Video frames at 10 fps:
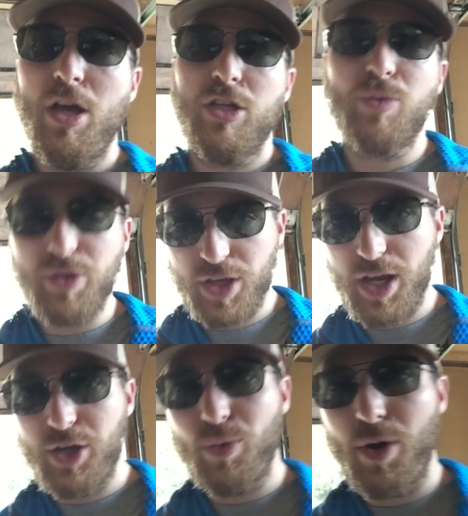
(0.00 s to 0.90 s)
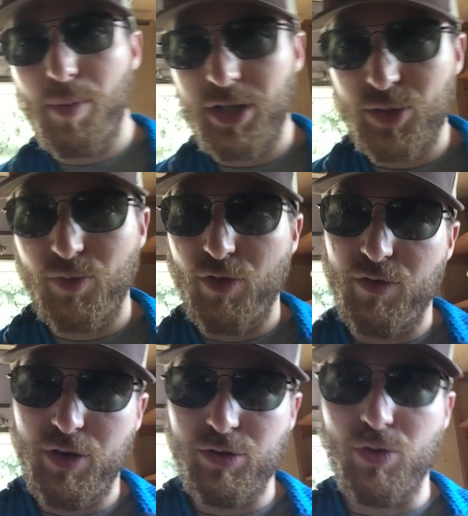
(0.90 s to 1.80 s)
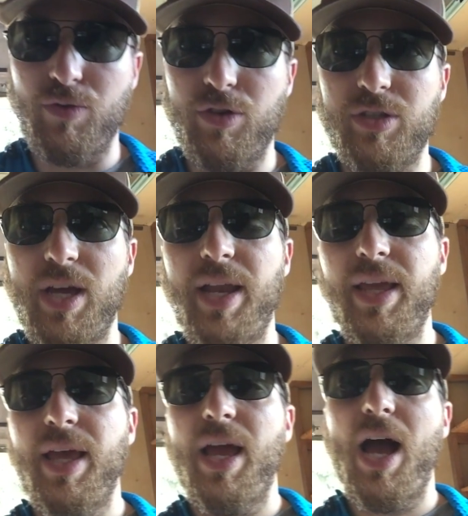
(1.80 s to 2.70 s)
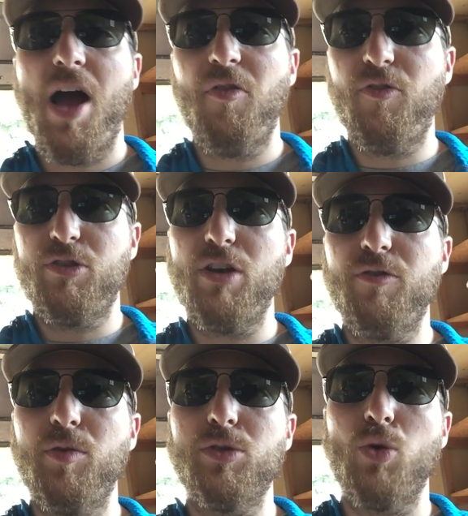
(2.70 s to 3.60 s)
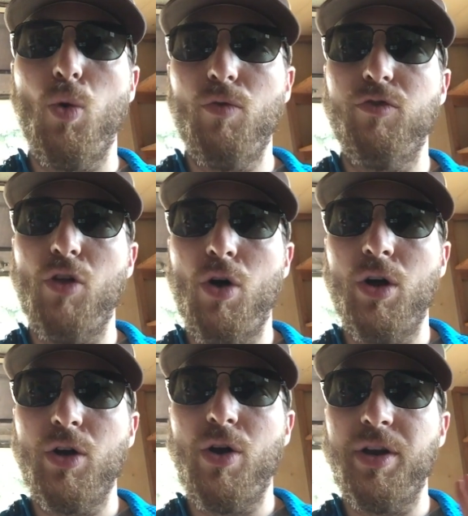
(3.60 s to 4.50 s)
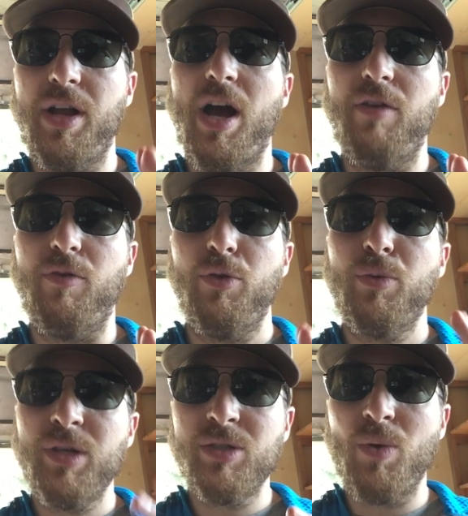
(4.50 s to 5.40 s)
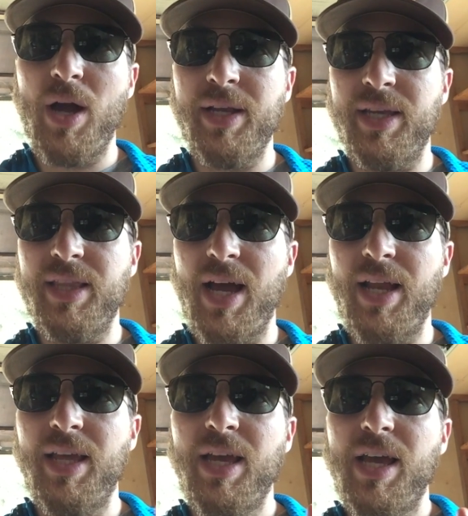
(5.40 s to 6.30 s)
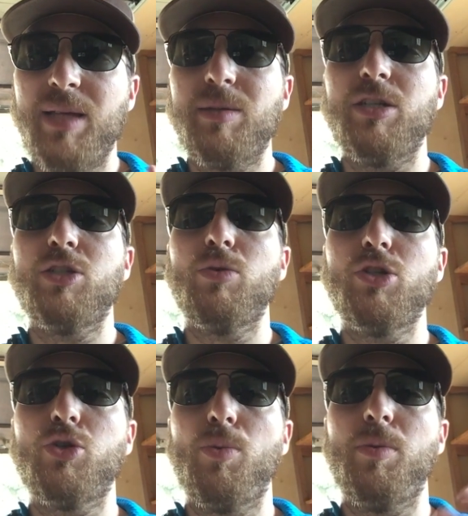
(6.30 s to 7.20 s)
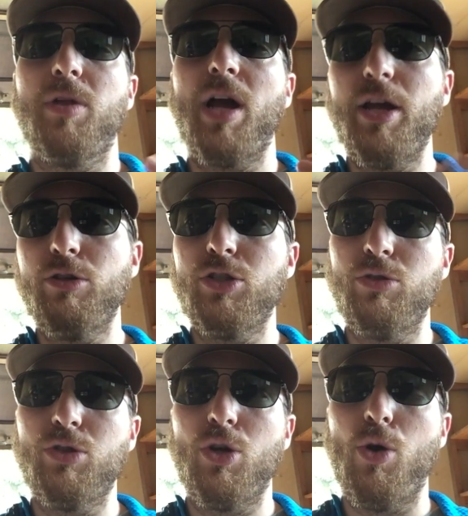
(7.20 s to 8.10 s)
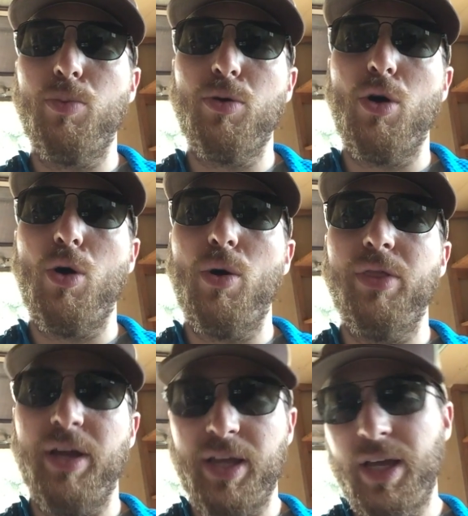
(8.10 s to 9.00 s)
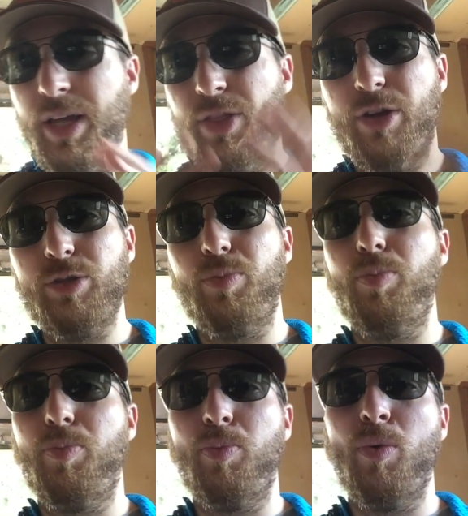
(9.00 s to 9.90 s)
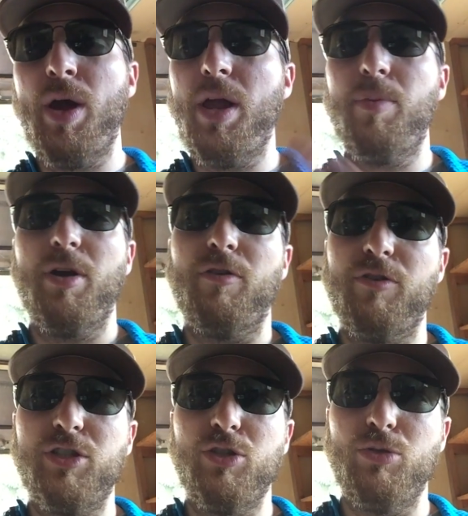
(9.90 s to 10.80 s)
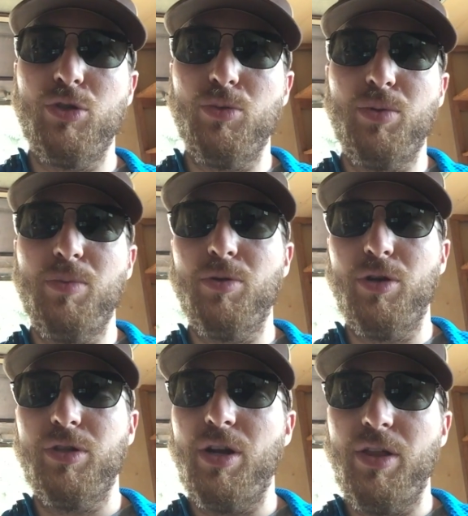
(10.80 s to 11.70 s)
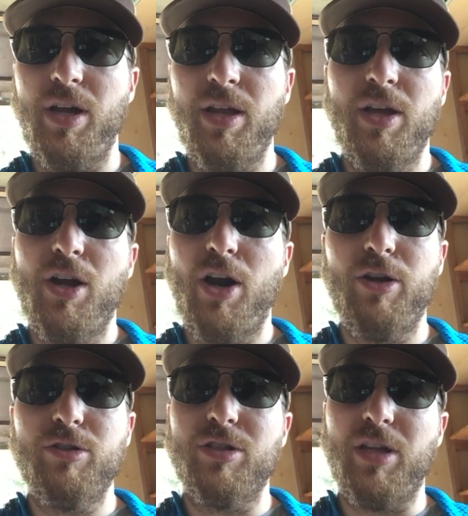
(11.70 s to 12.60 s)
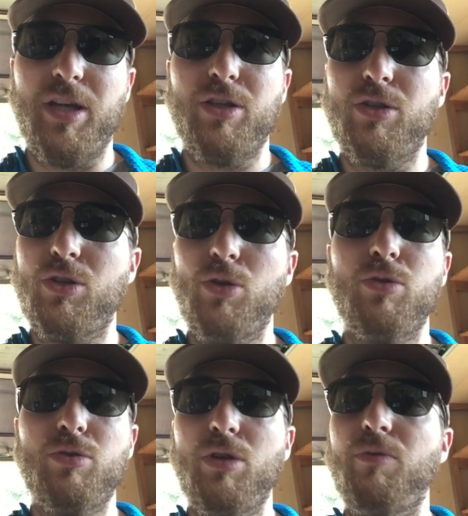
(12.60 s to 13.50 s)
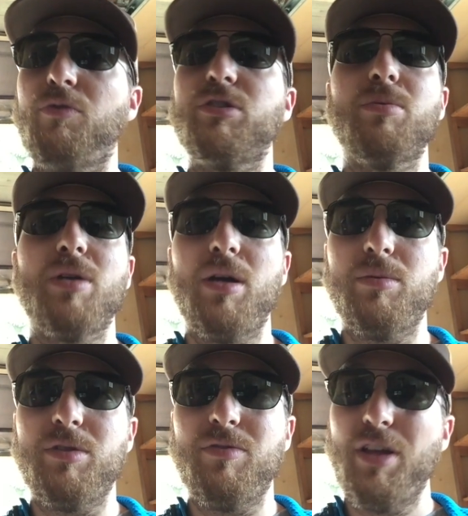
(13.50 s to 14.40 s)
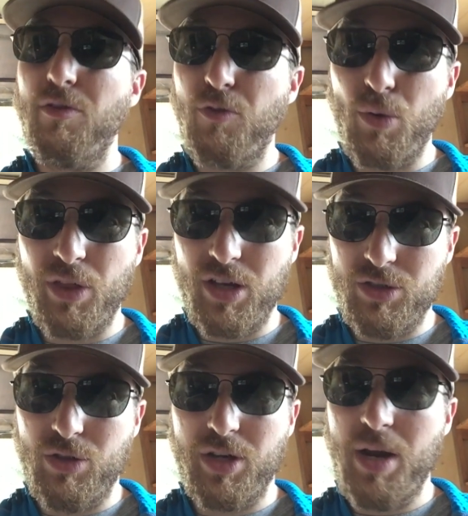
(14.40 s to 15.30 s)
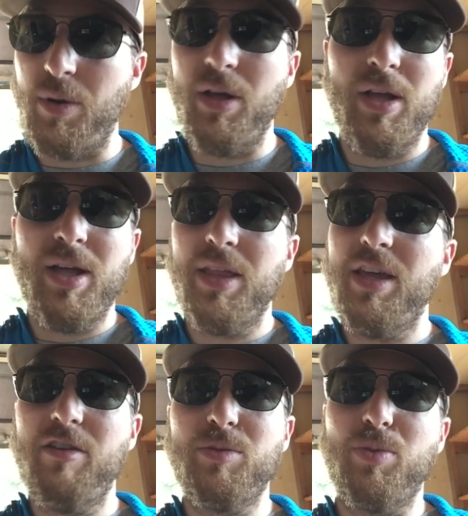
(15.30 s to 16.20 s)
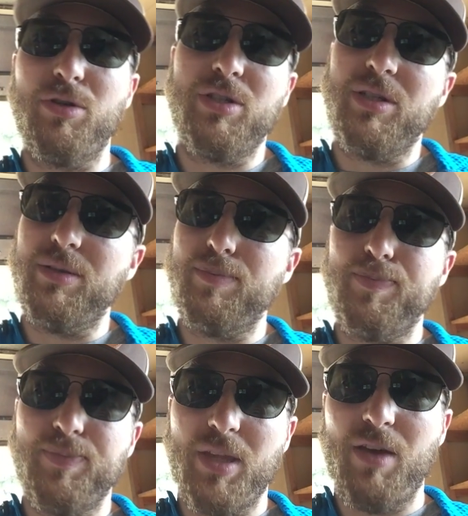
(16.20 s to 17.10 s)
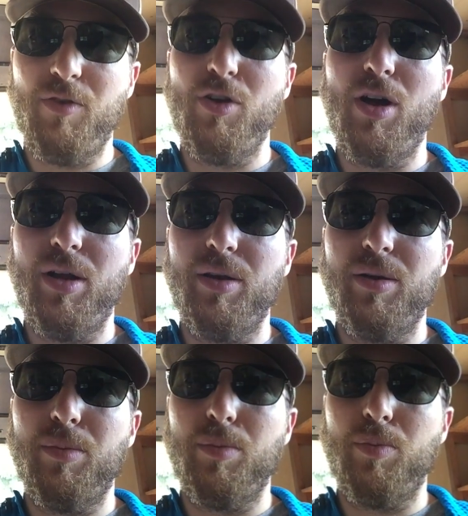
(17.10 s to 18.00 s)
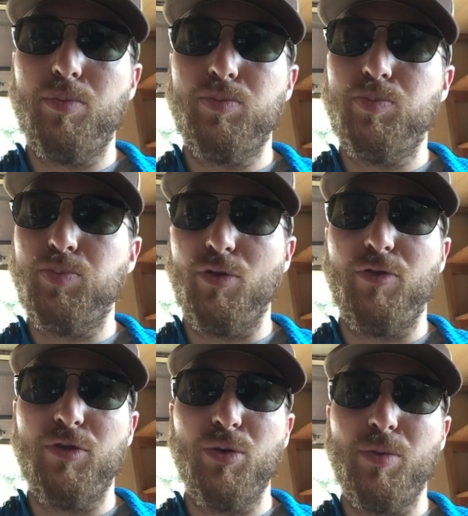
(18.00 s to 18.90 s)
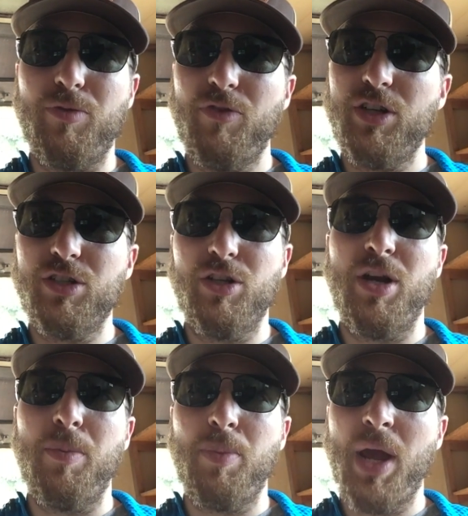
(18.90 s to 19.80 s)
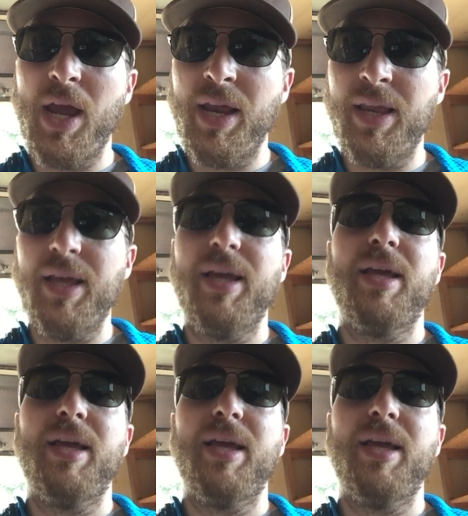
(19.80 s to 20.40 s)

So one thing I do want to mention before the video is over is that I've tried to film this whole vlog on an iPhone. The reason why I did that is because I just want to show people, like, I usually use a GoPro, and like there's way bigger fish in YouTube people out there that are using like two, three, sometimes even like a $4,000 camera. The average person, if you're not doing it professionally or getting paid,